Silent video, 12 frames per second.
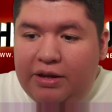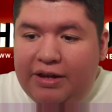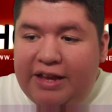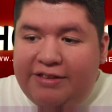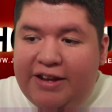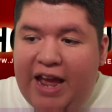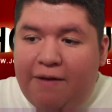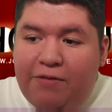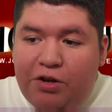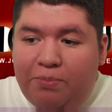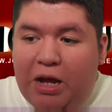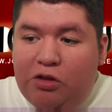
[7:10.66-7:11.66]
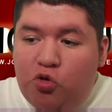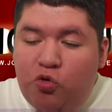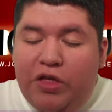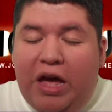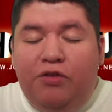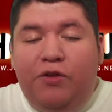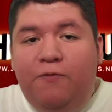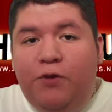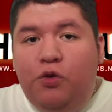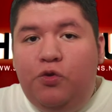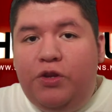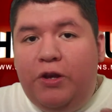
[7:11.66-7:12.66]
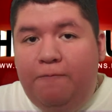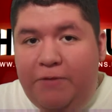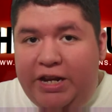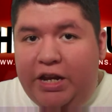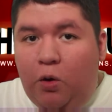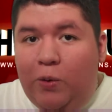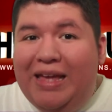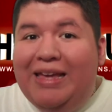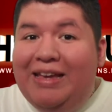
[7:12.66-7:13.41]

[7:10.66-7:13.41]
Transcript: gets an average about 2,000 views a video,